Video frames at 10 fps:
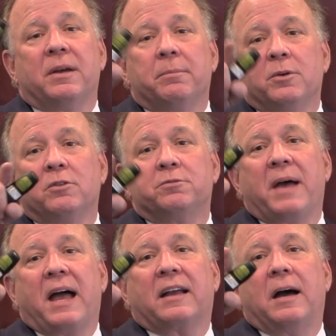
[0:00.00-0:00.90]
It moves
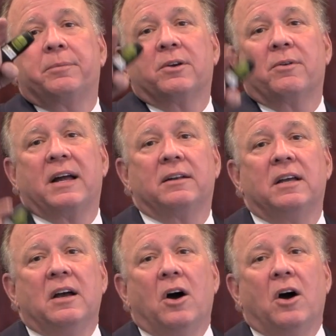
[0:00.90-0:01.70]
back up to around